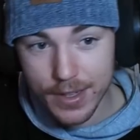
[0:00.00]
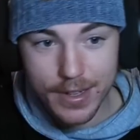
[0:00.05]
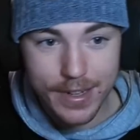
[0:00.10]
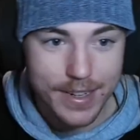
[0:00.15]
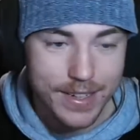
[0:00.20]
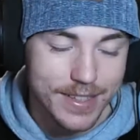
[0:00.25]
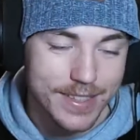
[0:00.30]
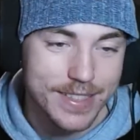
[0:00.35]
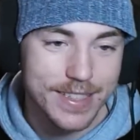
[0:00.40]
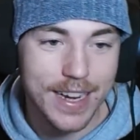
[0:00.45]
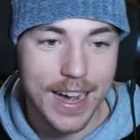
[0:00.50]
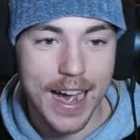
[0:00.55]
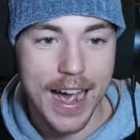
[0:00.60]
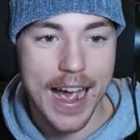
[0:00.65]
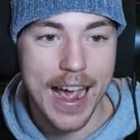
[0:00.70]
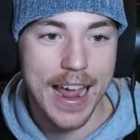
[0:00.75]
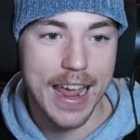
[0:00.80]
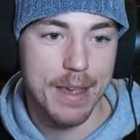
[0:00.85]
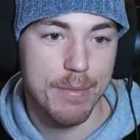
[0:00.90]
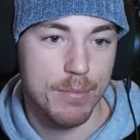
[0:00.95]
It is
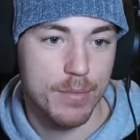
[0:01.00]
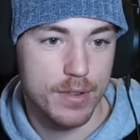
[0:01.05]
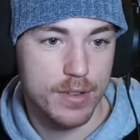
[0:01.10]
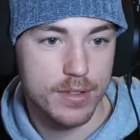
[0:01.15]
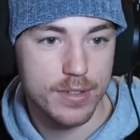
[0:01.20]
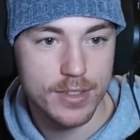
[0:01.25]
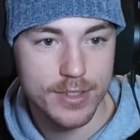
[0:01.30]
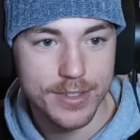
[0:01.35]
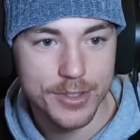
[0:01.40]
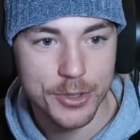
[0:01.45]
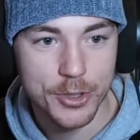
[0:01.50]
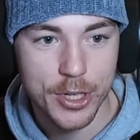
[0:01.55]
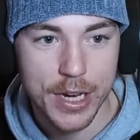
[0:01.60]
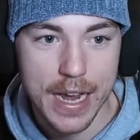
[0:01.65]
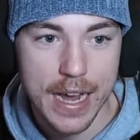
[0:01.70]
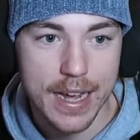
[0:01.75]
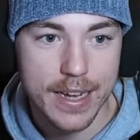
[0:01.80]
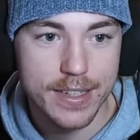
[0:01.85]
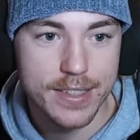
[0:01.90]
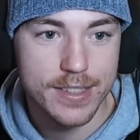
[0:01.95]
time,
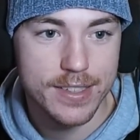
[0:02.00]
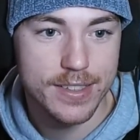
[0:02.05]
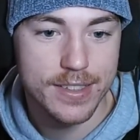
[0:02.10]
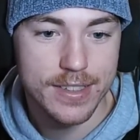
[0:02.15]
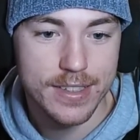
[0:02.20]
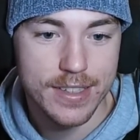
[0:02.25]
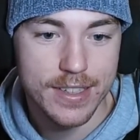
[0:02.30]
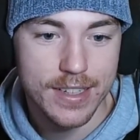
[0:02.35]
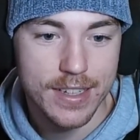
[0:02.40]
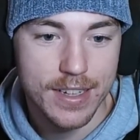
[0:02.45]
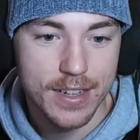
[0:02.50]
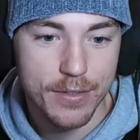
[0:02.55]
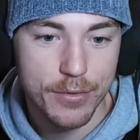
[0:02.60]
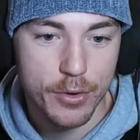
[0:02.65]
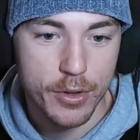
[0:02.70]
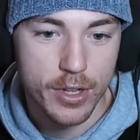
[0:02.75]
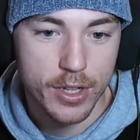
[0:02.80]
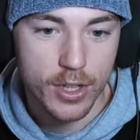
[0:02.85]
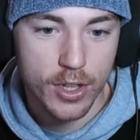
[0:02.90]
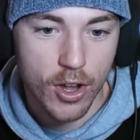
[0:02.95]
chat, for
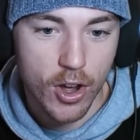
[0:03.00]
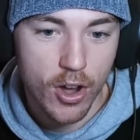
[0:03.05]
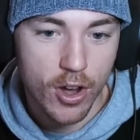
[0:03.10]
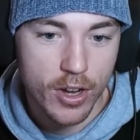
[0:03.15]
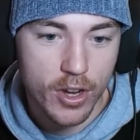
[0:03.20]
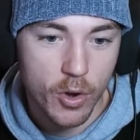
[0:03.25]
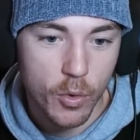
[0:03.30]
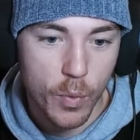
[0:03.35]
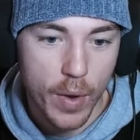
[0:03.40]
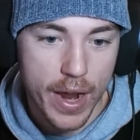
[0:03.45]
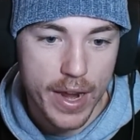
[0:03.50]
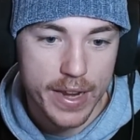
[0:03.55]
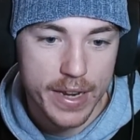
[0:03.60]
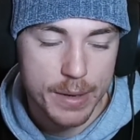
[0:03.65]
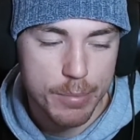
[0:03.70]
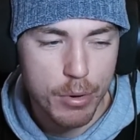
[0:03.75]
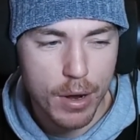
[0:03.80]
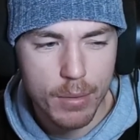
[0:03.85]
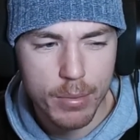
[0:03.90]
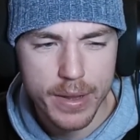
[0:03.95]
the long awaited,
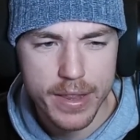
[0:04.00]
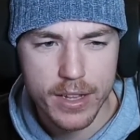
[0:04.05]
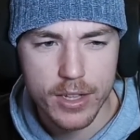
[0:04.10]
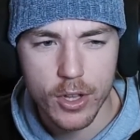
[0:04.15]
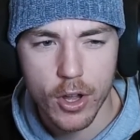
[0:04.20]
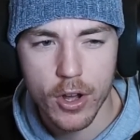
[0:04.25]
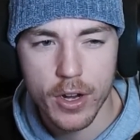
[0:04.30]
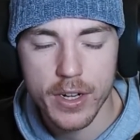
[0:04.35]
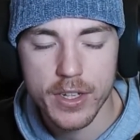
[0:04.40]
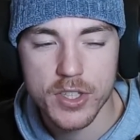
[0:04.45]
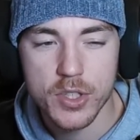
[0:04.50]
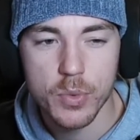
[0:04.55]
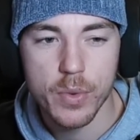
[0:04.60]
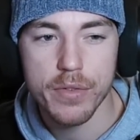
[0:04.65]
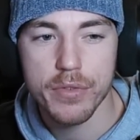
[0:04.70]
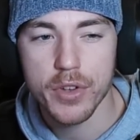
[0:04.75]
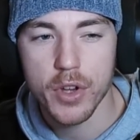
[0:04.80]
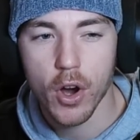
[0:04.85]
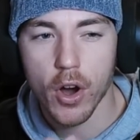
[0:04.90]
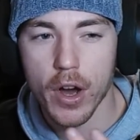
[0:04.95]
probably the longest
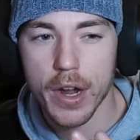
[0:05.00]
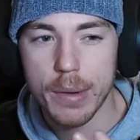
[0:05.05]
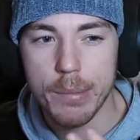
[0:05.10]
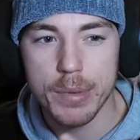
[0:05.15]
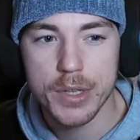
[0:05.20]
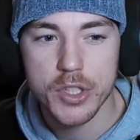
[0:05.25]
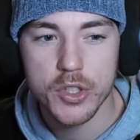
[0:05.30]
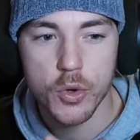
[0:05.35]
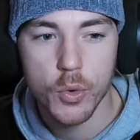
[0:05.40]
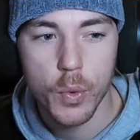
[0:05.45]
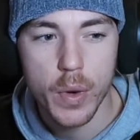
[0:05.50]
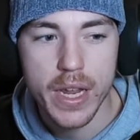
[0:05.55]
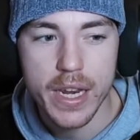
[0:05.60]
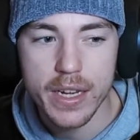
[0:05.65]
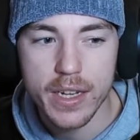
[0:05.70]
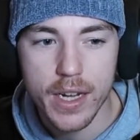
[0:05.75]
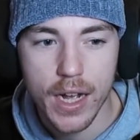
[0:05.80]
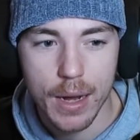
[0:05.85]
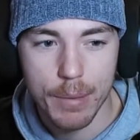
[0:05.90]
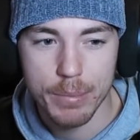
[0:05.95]
we've gone
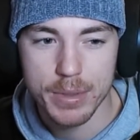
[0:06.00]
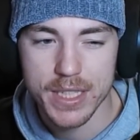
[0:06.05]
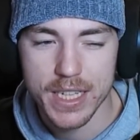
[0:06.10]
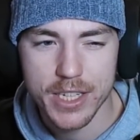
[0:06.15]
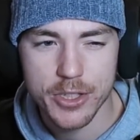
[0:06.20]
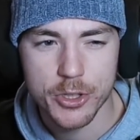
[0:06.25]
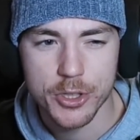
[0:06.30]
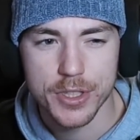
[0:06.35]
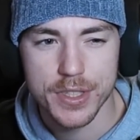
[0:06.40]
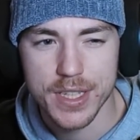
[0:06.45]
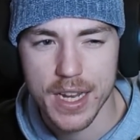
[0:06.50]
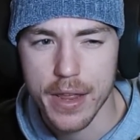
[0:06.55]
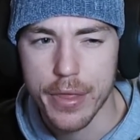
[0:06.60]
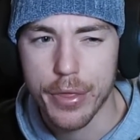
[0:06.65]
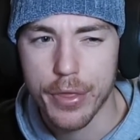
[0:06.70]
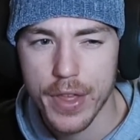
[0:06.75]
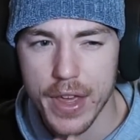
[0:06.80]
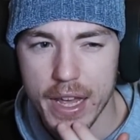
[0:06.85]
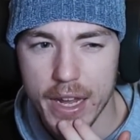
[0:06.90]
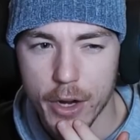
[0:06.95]
between competitions, I
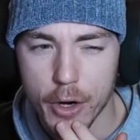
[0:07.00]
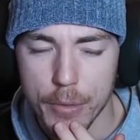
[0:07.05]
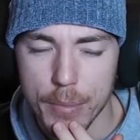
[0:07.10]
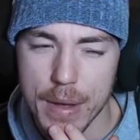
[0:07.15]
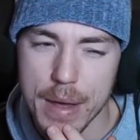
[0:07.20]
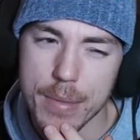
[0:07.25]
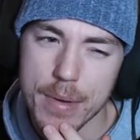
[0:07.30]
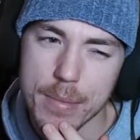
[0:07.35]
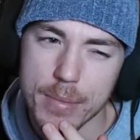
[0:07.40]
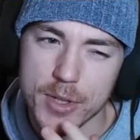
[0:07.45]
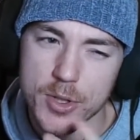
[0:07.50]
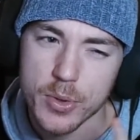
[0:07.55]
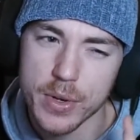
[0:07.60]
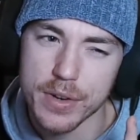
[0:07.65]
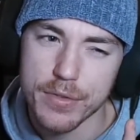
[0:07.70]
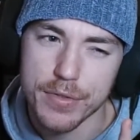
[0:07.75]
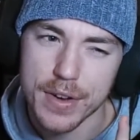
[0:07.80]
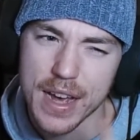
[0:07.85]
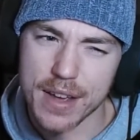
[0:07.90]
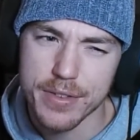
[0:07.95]
think, or maybe between
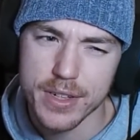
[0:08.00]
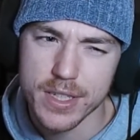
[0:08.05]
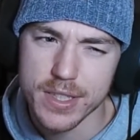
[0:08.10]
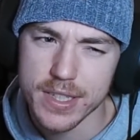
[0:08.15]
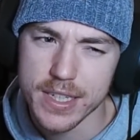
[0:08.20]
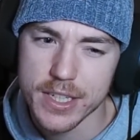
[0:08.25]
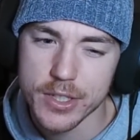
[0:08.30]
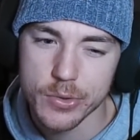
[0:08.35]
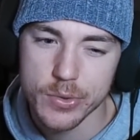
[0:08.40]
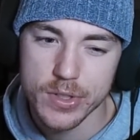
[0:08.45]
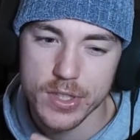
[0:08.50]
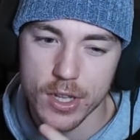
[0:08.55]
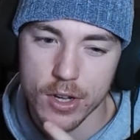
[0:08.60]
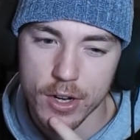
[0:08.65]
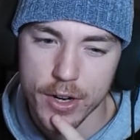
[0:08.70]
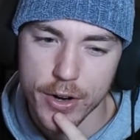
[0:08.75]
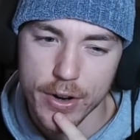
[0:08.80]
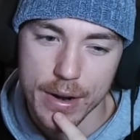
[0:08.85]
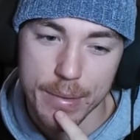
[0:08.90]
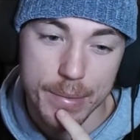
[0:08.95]
5 and 6 was
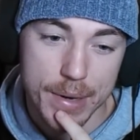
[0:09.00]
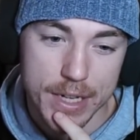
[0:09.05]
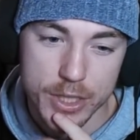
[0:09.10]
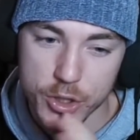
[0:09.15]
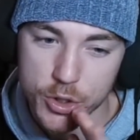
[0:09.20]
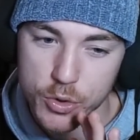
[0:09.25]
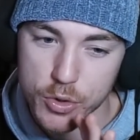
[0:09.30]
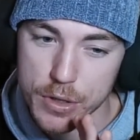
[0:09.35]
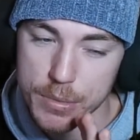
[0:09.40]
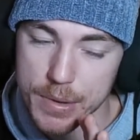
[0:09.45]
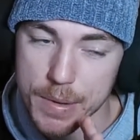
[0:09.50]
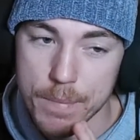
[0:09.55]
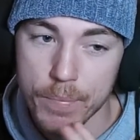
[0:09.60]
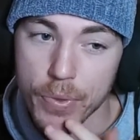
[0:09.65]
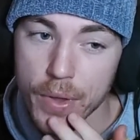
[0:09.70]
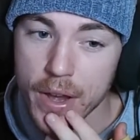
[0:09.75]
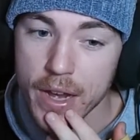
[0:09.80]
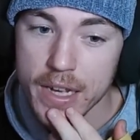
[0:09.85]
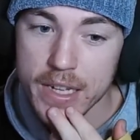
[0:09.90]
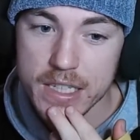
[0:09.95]
longer. I'm not sure, but
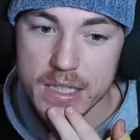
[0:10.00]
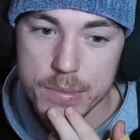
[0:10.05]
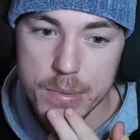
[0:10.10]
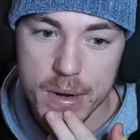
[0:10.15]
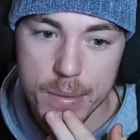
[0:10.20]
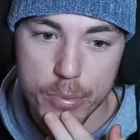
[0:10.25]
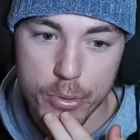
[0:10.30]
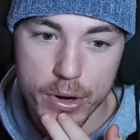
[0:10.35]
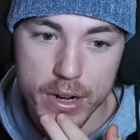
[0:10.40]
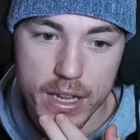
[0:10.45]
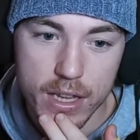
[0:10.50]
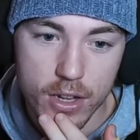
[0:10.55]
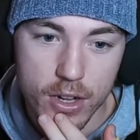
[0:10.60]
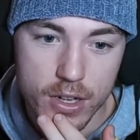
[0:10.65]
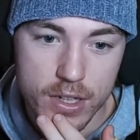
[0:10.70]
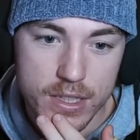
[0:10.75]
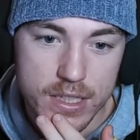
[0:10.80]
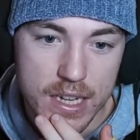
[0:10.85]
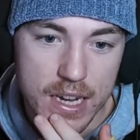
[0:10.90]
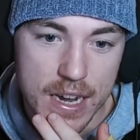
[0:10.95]
it's been a pretty
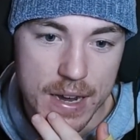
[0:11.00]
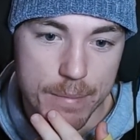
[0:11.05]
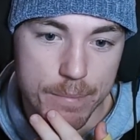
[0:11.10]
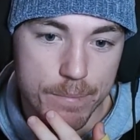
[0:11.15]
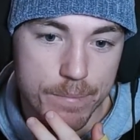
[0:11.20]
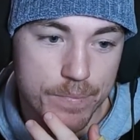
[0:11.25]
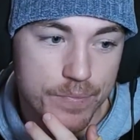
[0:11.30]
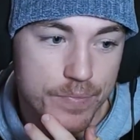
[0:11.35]
long time,